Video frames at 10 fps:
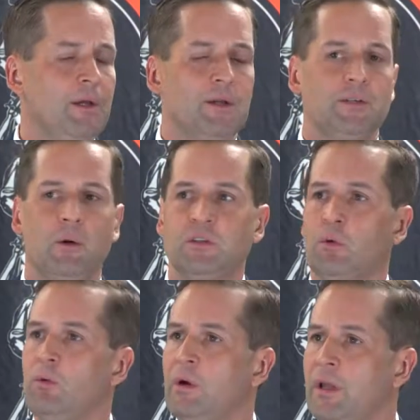So it's a
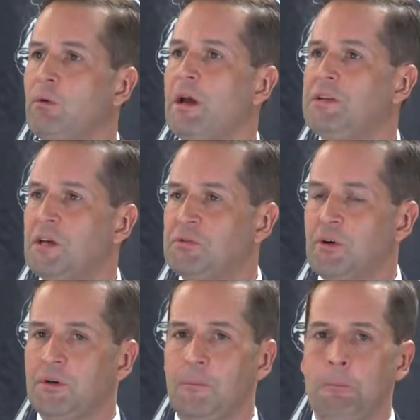really great
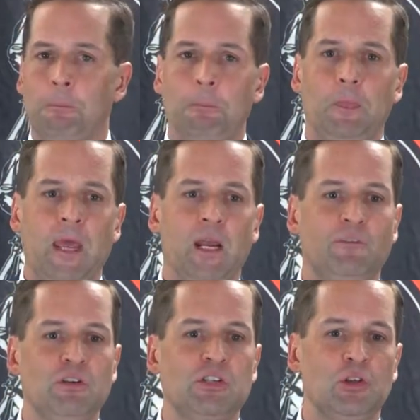district. And
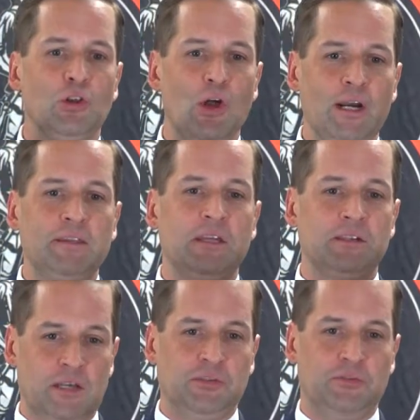if you just look at the
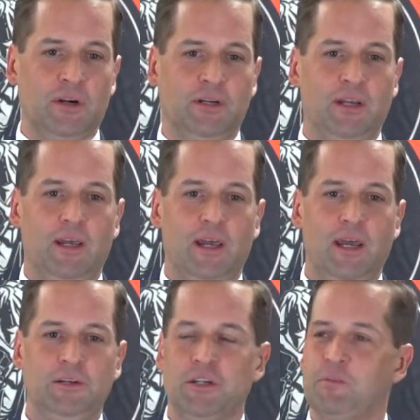district,
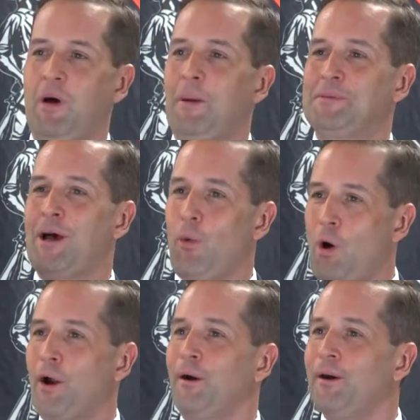it just pops out
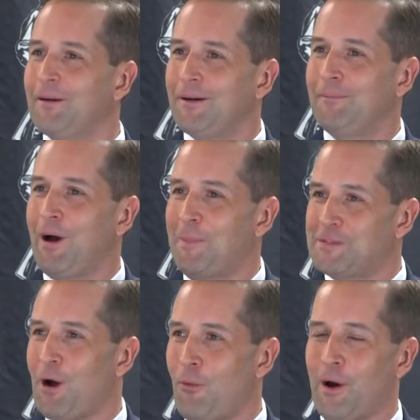water.
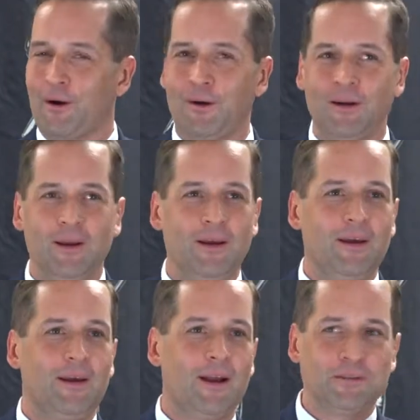Pops out water.
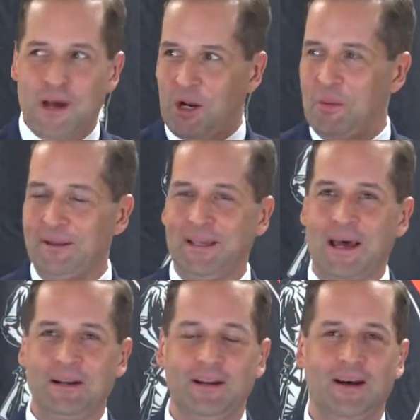And I'll talk about
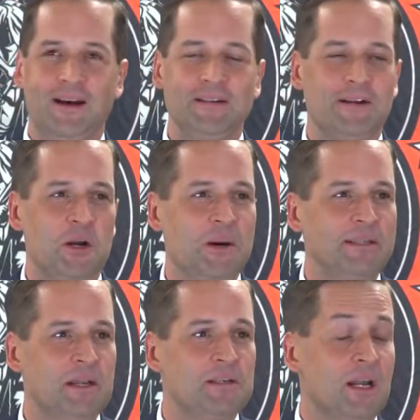that
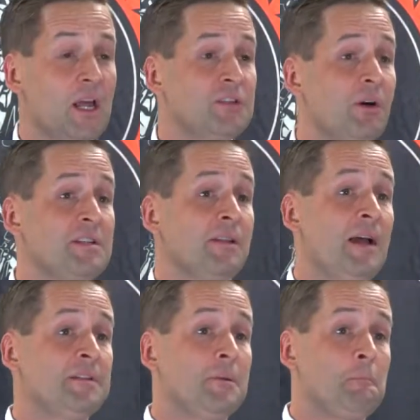in a second. So I was
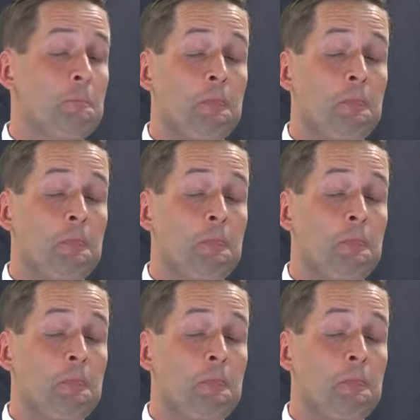elected.